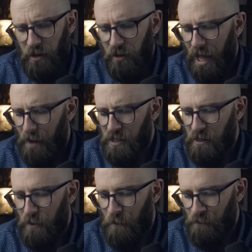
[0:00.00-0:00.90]
you're an
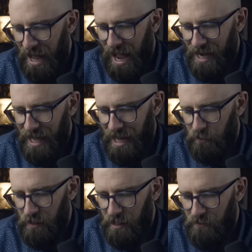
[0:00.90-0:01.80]
absolute mad lad
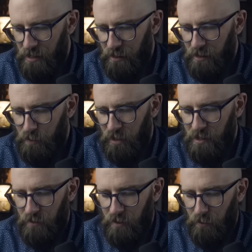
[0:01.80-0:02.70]
who believes a
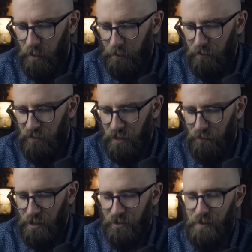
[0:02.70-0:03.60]
conspiracy of evil public
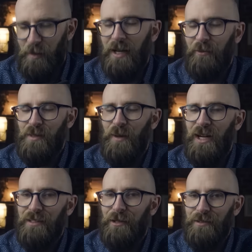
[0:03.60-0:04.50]
officials was
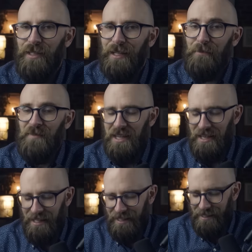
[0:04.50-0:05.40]
behind the whole thing.
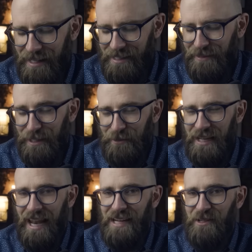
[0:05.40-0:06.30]
I don't think it was
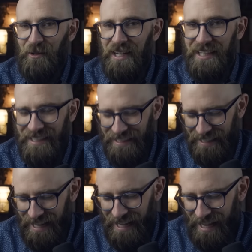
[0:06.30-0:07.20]
the latter one.
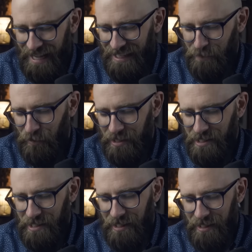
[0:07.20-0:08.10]
At this
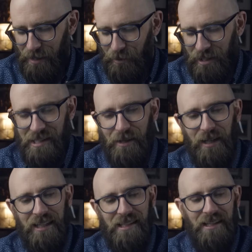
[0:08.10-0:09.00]
point, I'm honestly
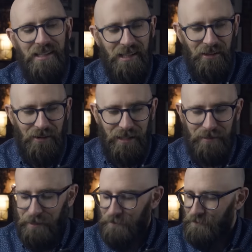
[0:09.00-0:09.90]
willing to consider anything.